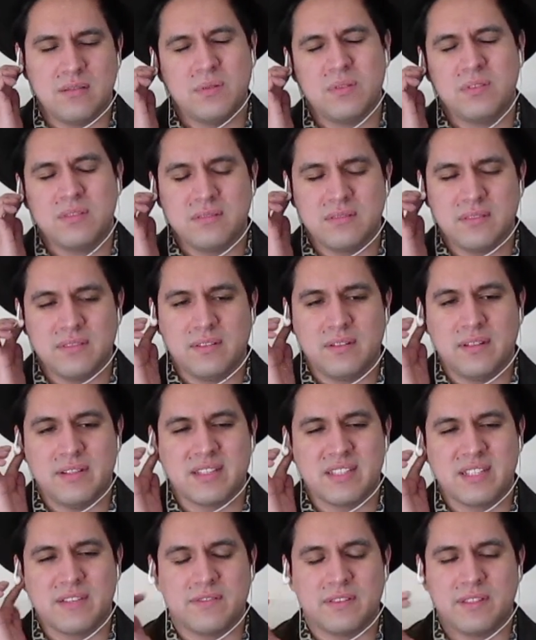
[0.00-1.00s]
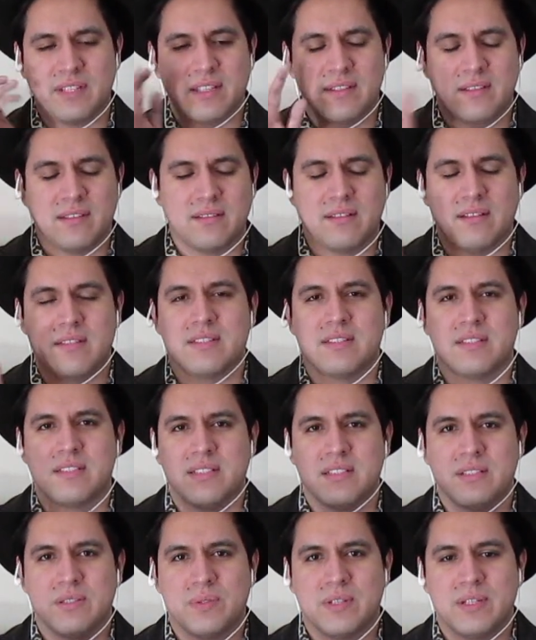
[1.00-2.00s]
Well, except for like
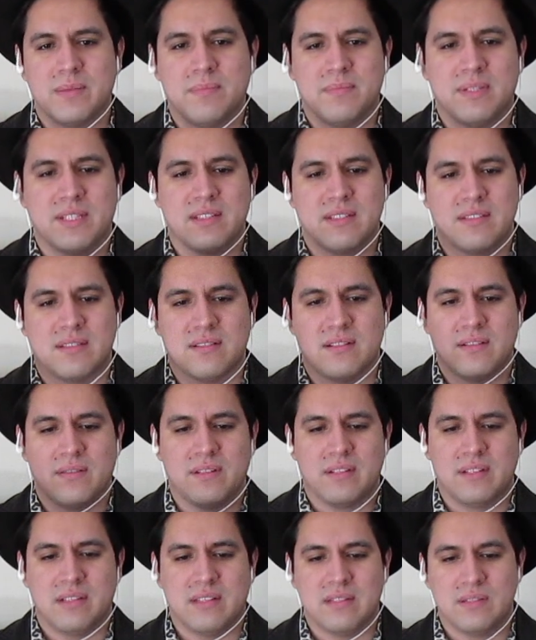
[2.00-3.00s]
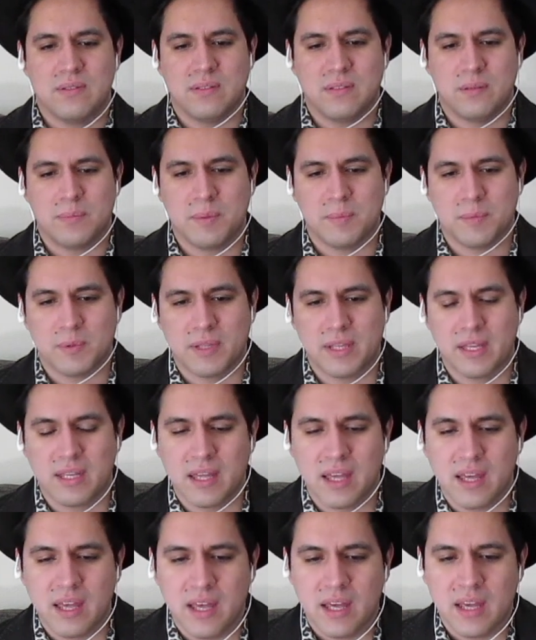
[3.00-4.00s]
NCT Dream, because you know they do a little bit more like
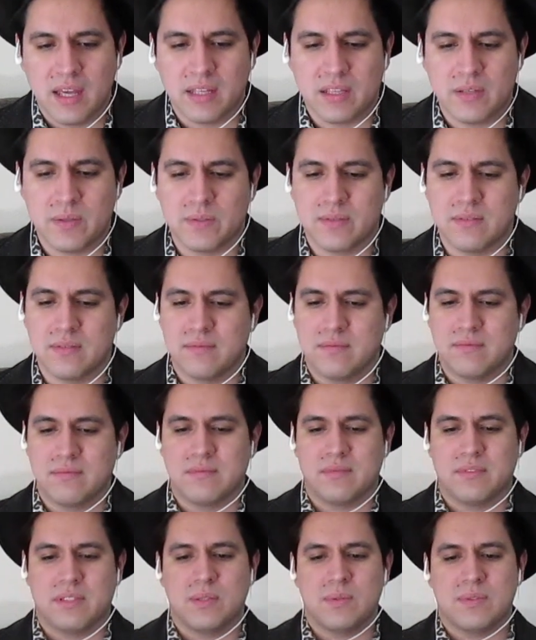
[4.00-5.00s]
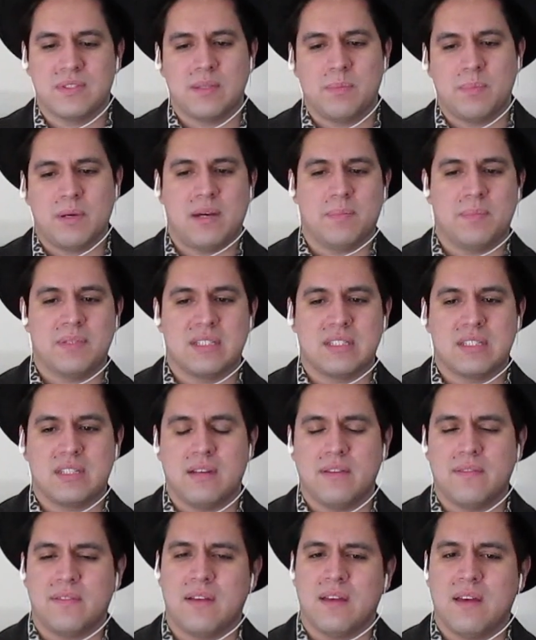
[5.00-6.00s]
cutesy poppy
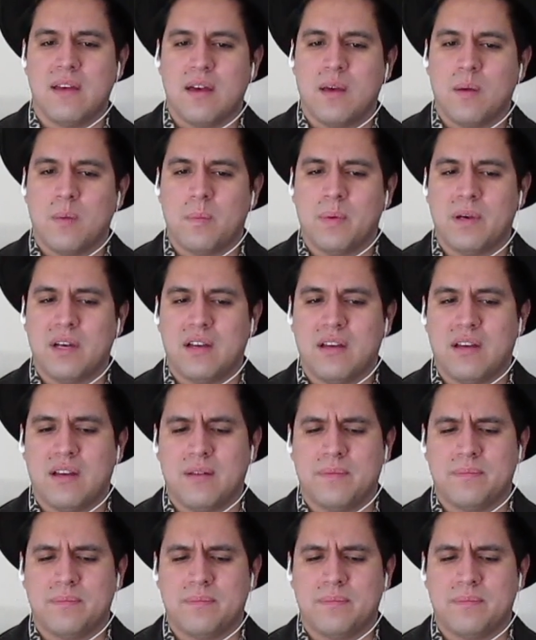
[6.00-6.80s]
stuff. But